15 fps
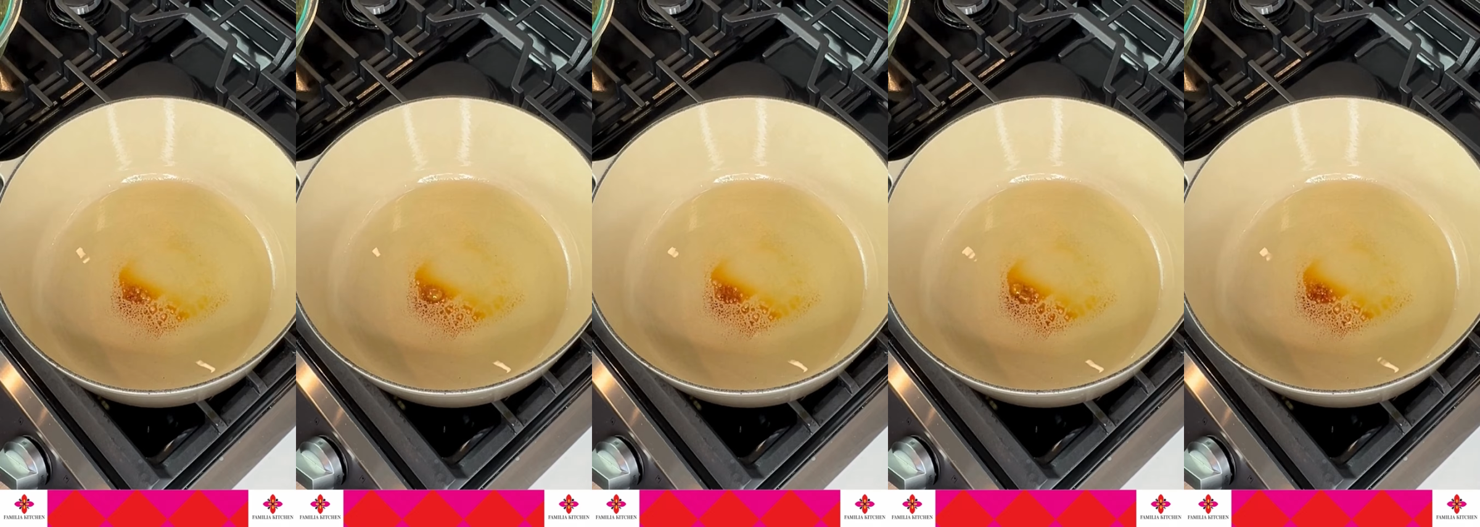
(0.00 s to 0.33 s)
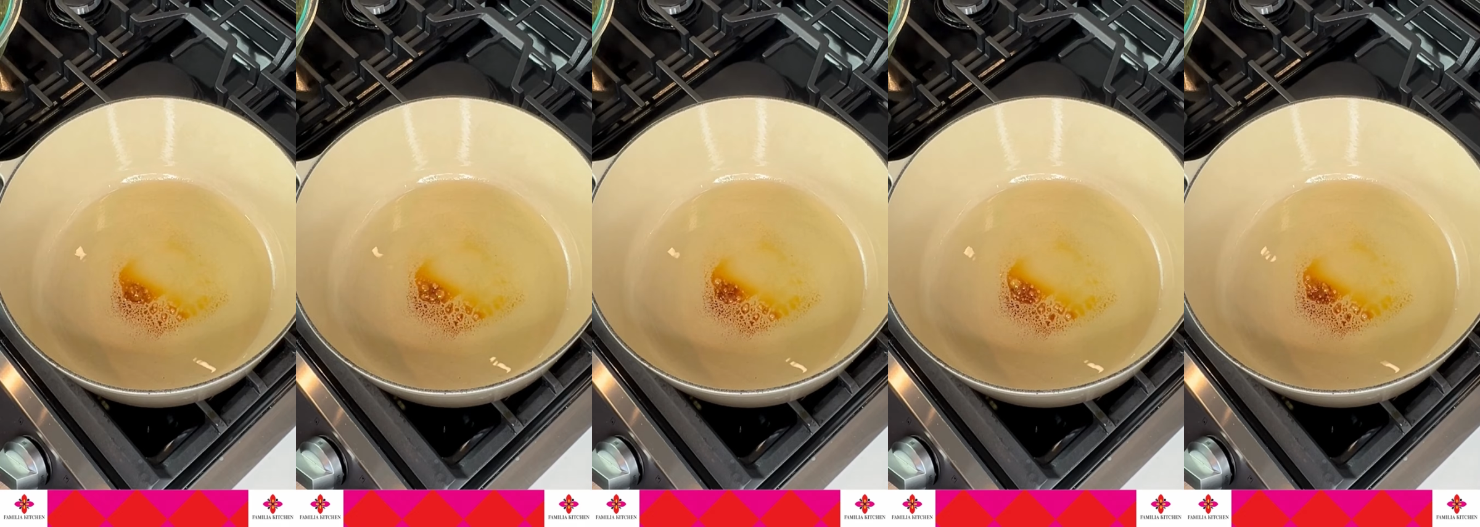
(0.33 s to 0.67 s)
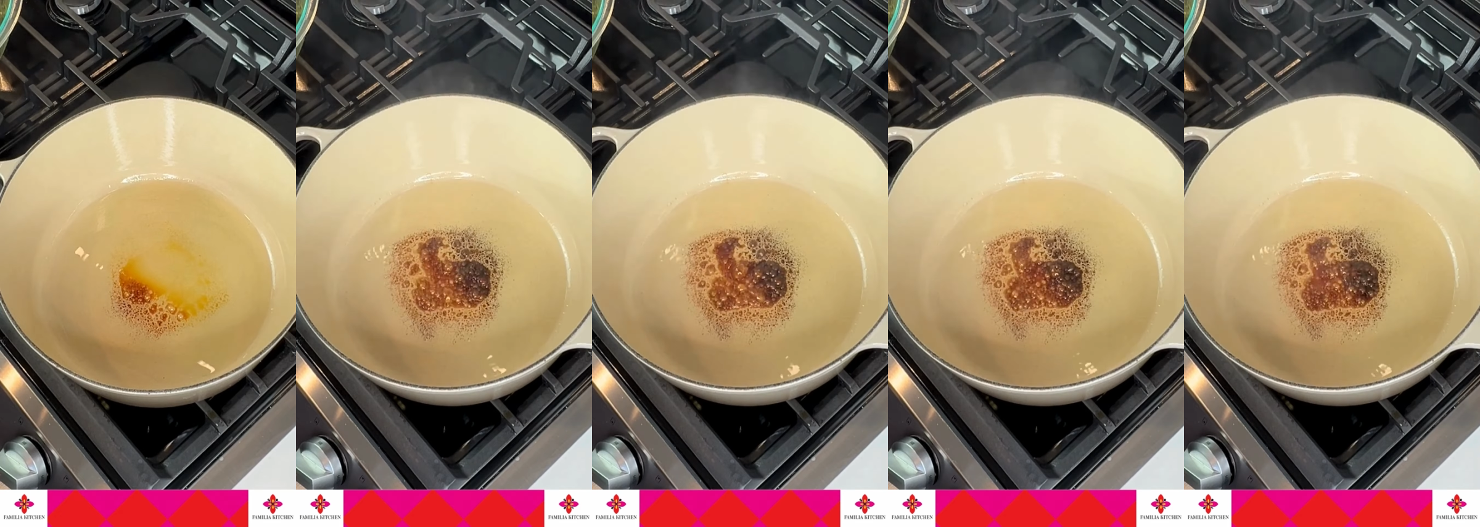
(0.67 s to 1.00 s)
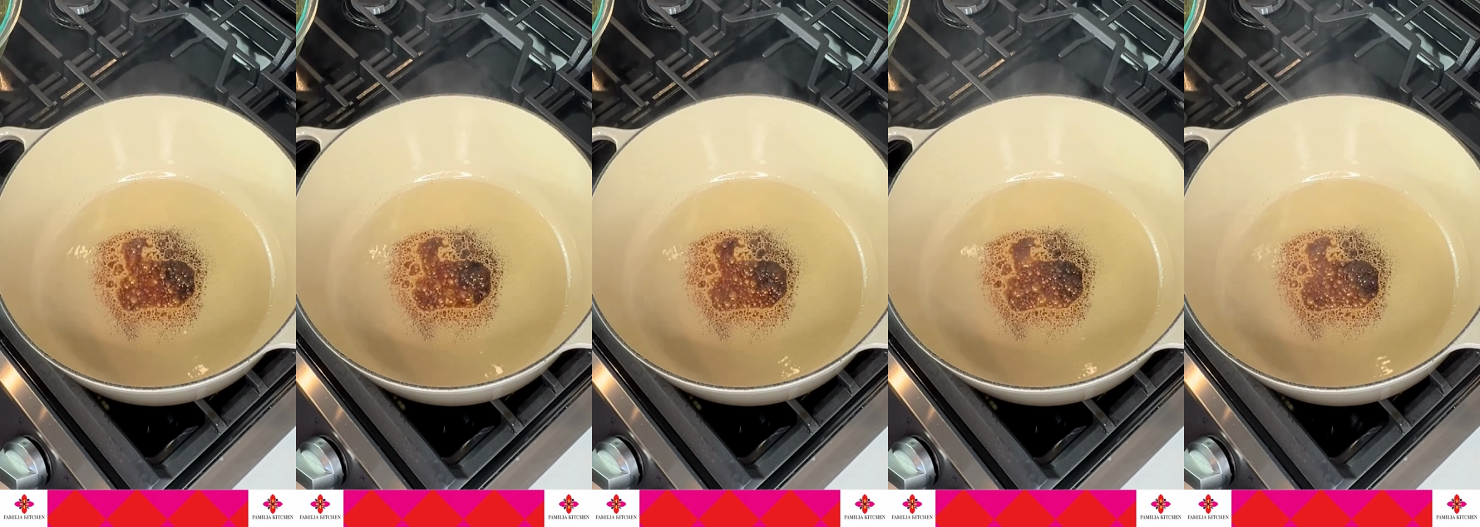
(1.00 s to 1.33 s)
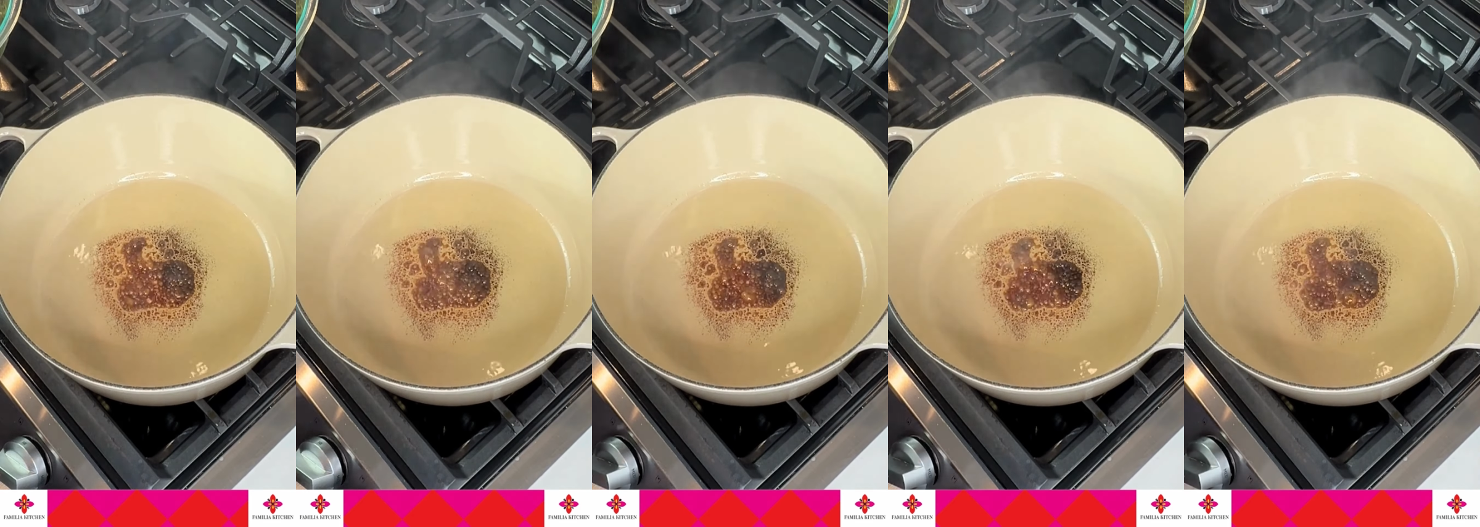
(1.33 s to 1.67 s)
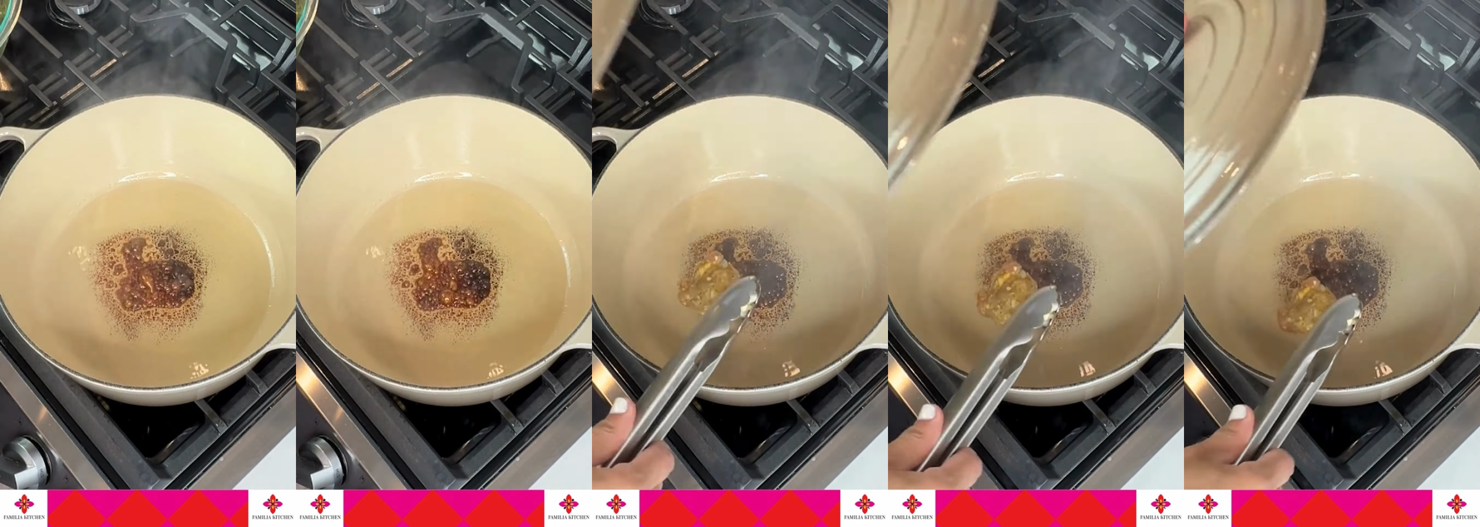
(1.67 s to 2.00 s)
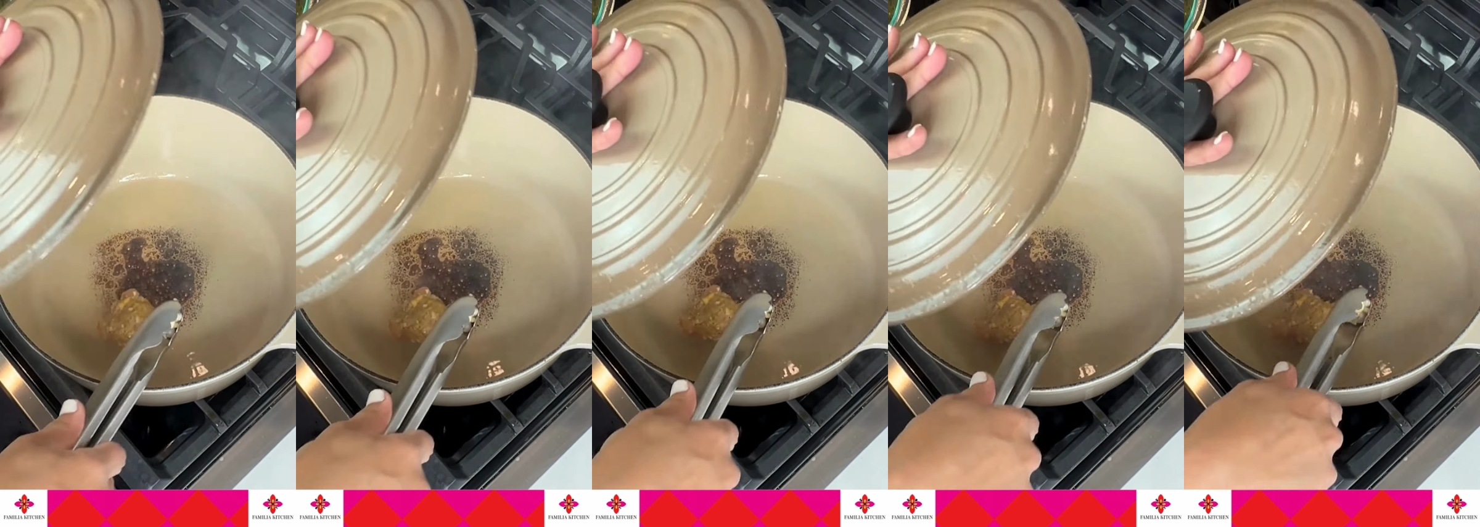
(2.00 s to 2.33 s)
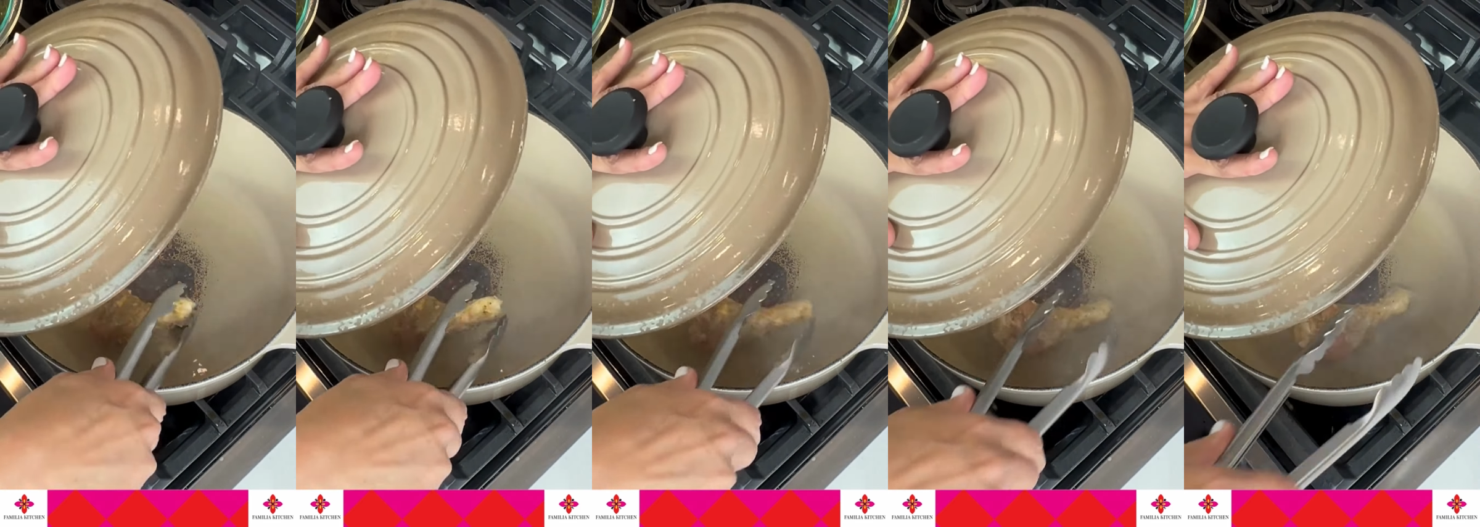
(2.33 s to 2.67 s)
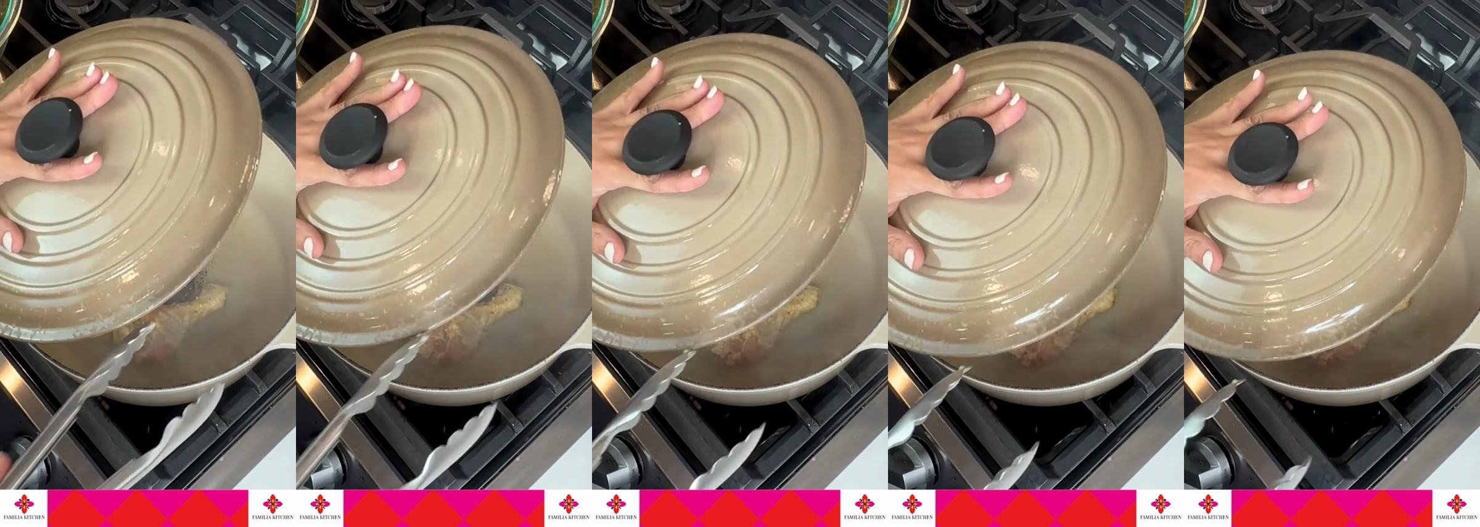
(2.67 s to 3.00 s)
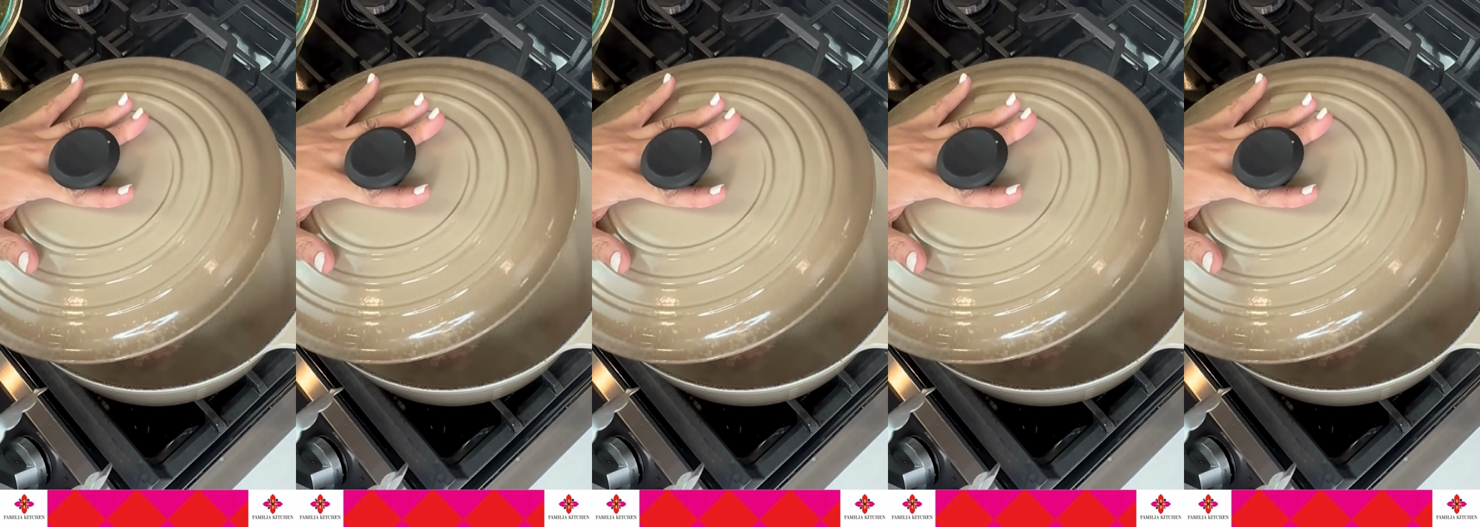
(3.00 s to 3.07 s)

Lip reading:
No face is visible, so there are no lips to read.